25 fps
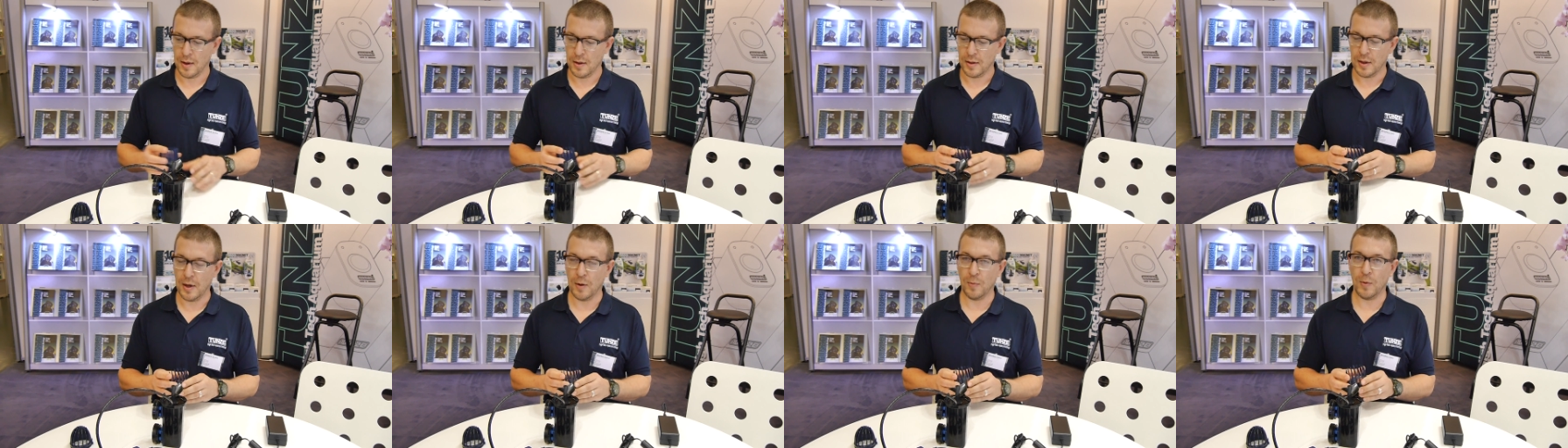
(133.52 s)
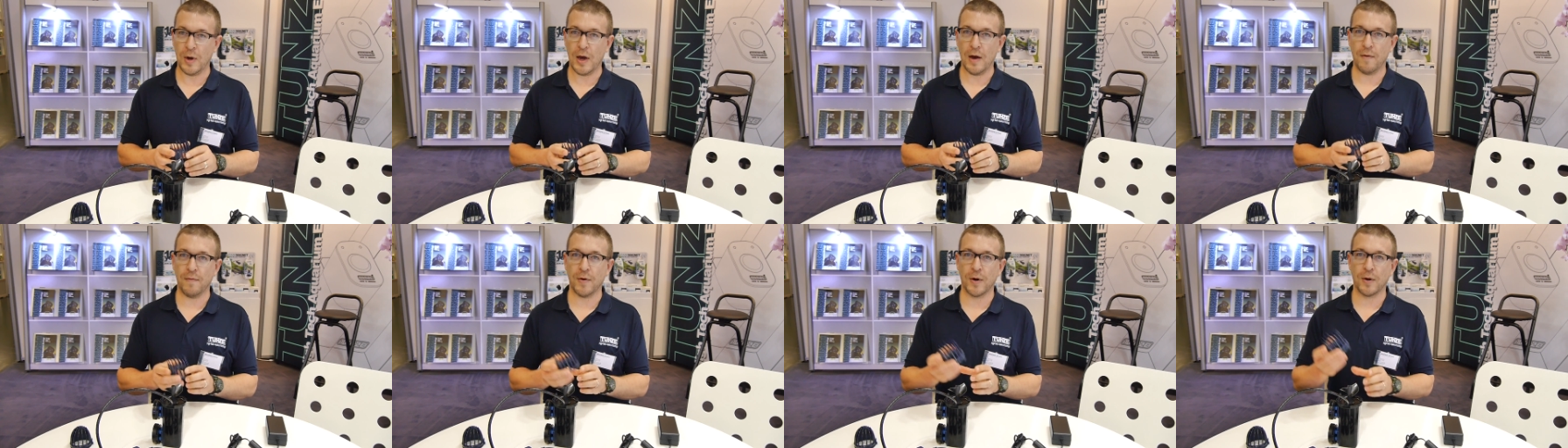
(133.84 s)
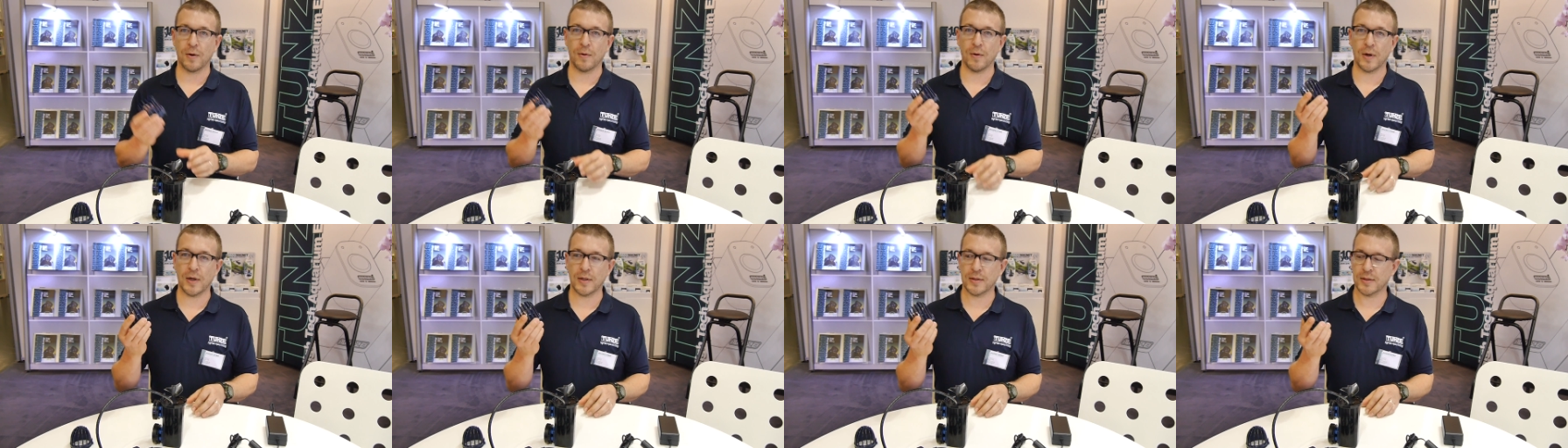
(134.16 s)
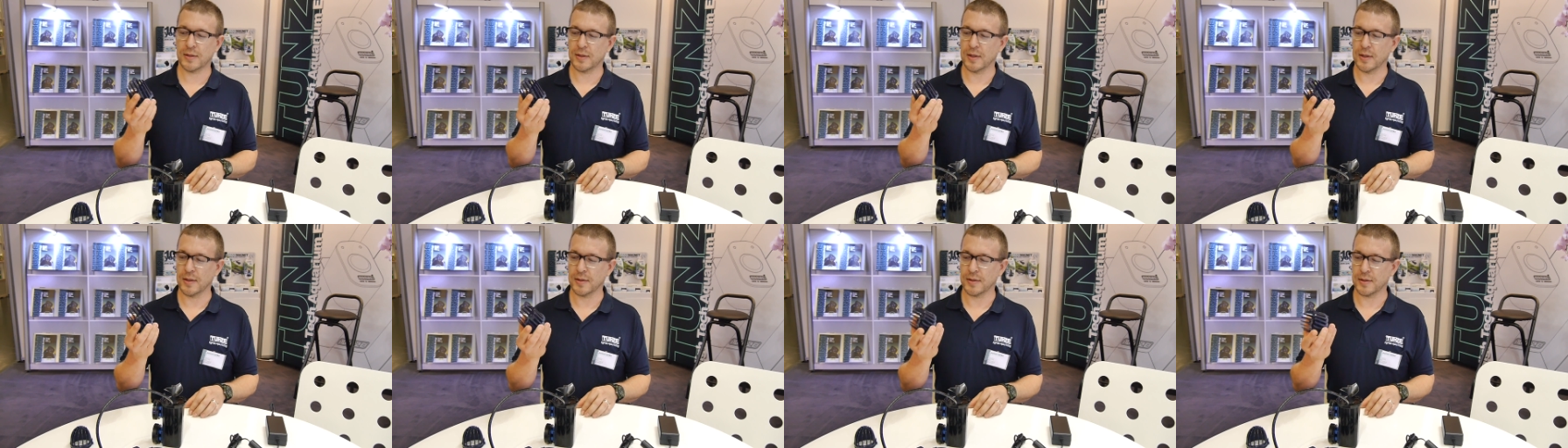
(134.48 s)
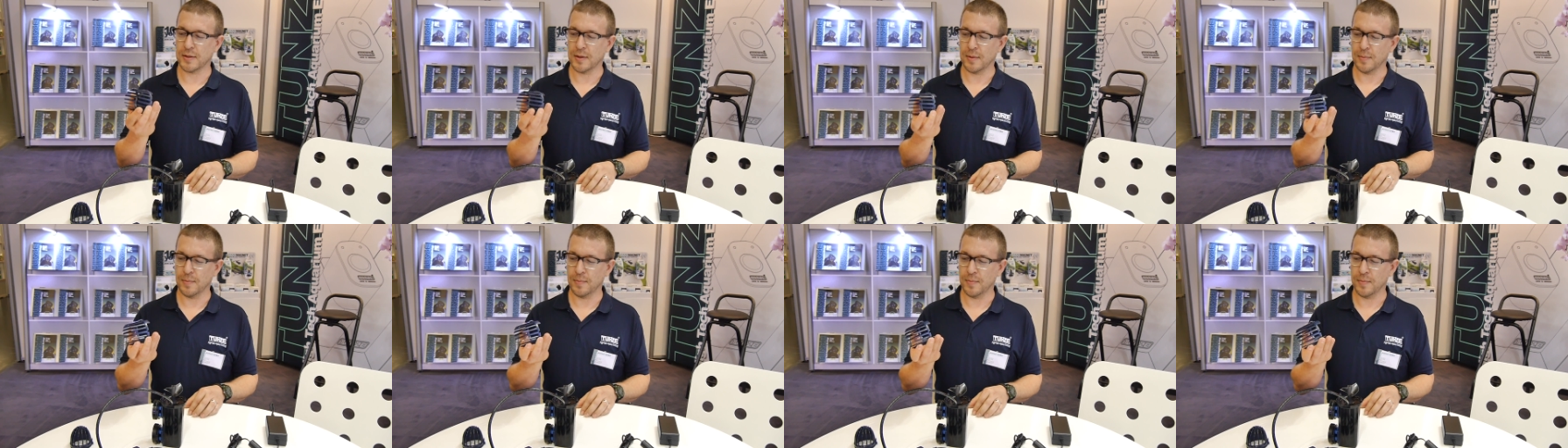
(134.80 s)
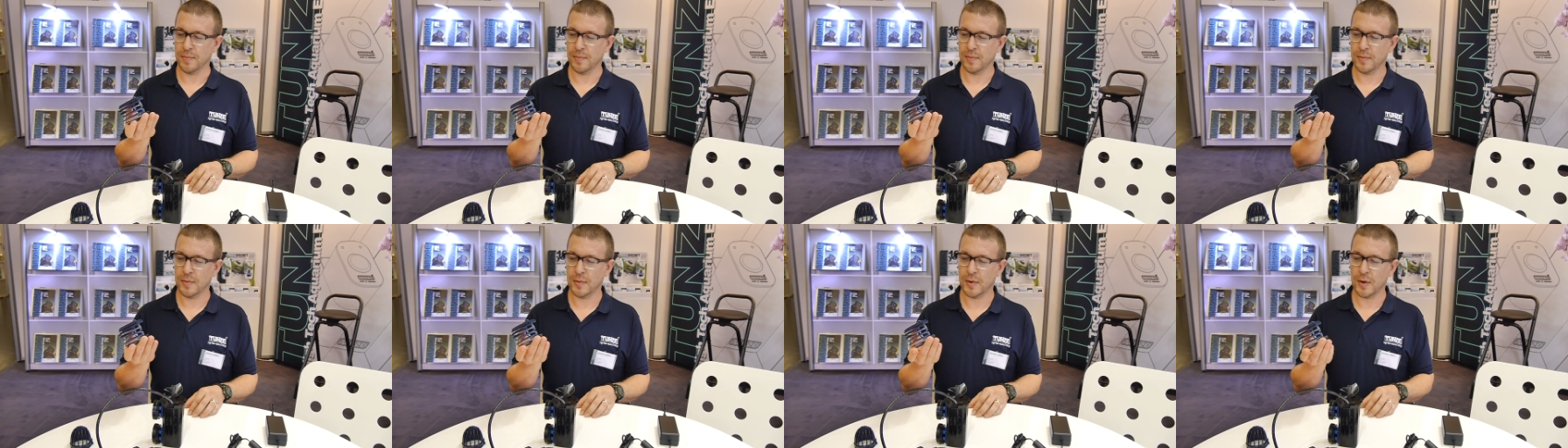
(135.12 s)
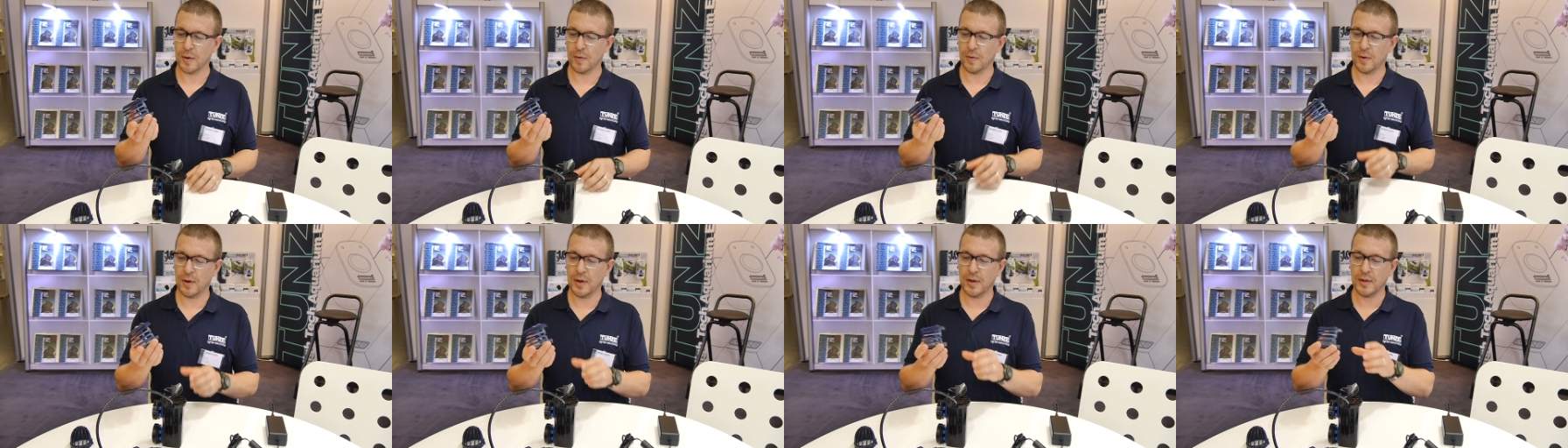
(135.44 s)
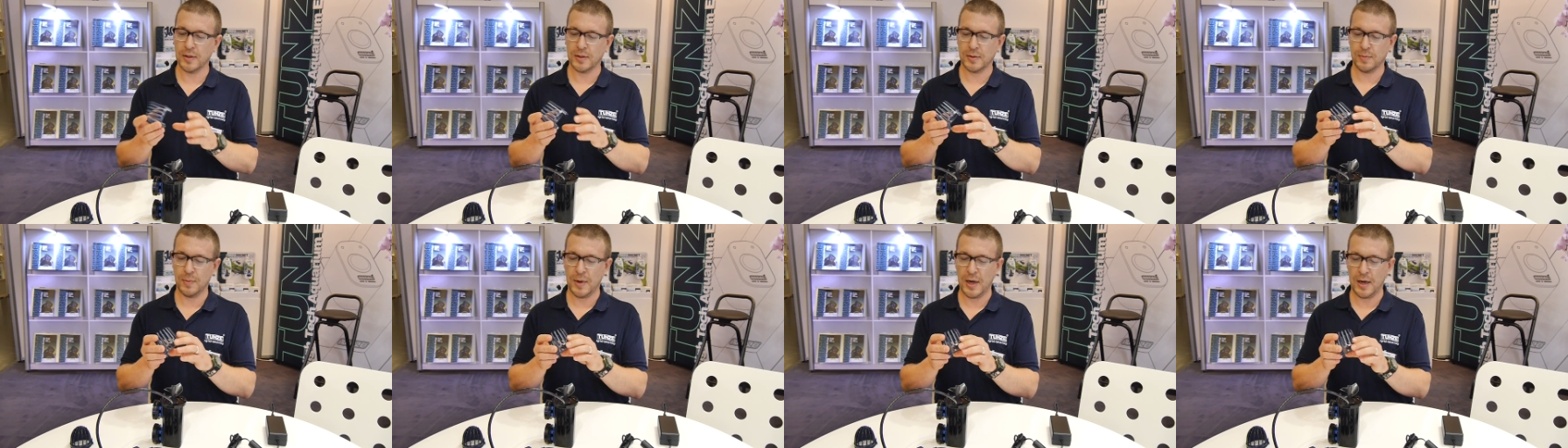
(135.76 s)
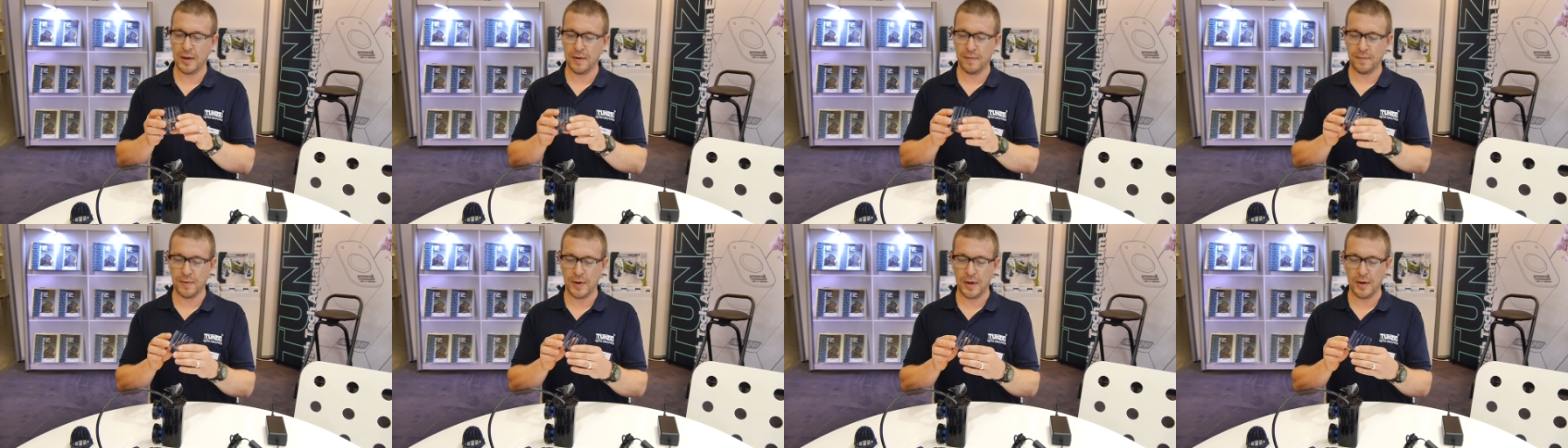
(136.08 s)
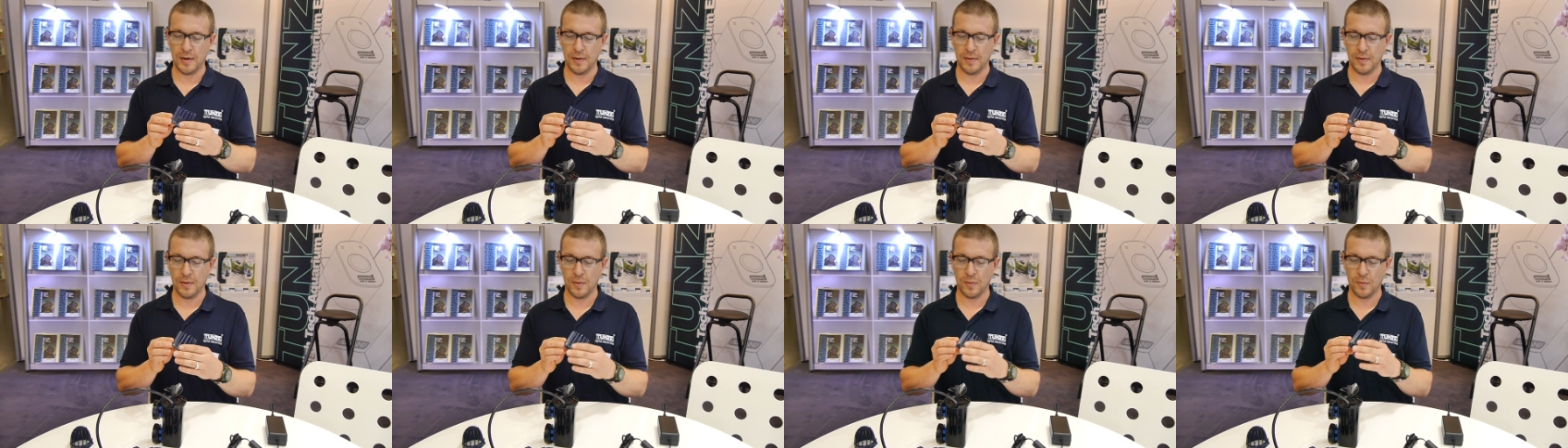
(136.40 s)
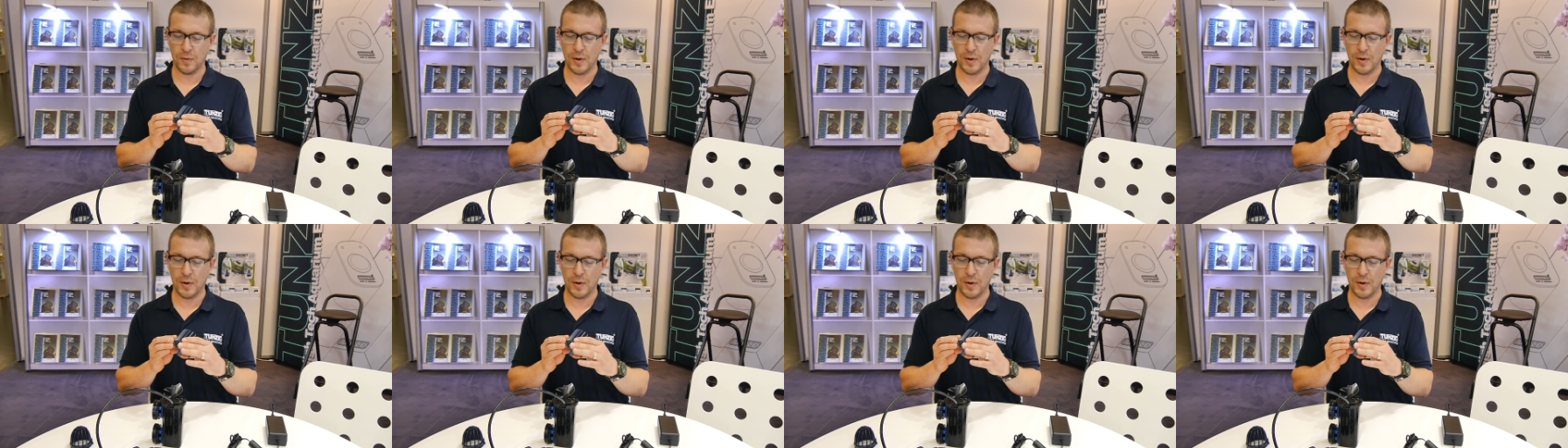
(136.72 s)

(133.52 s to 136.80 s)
Then we have our grid system. The grid is made of a